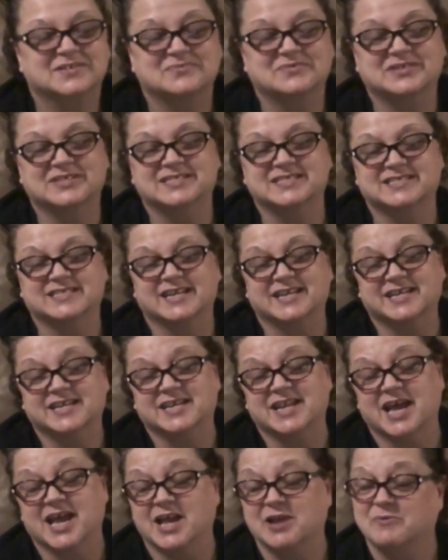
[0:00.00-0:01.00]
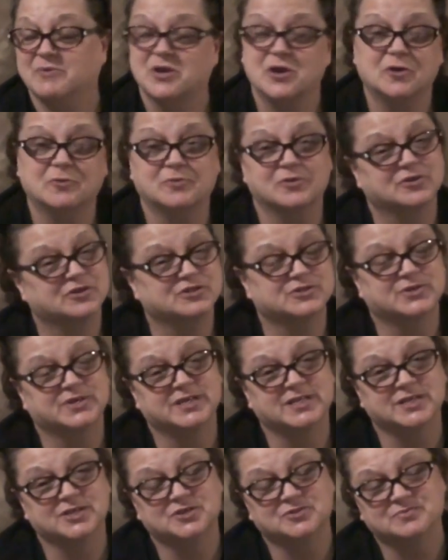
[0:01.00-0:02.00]
so we're going to say goodnight. We hope you enjoyed
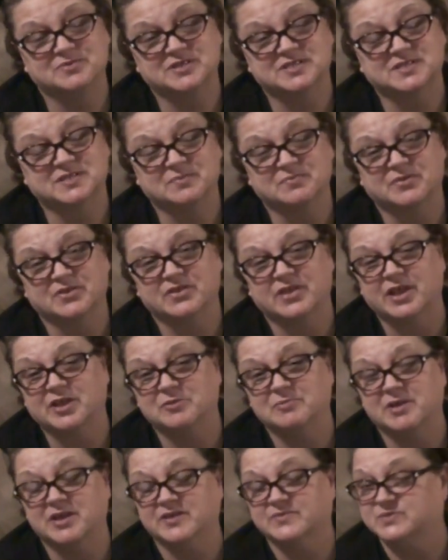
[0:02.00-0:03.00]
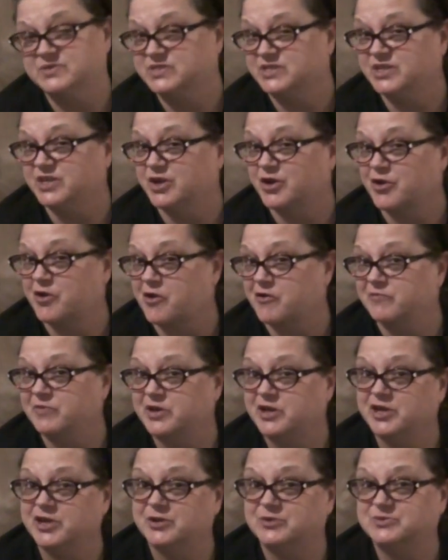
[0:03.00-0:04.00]
a little bit of something that you may have seen on our
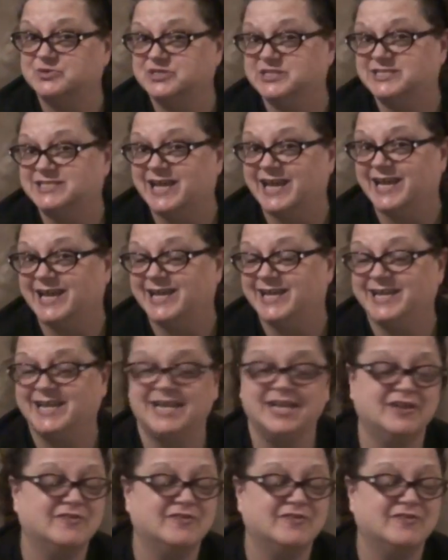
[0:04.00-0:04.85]
video today.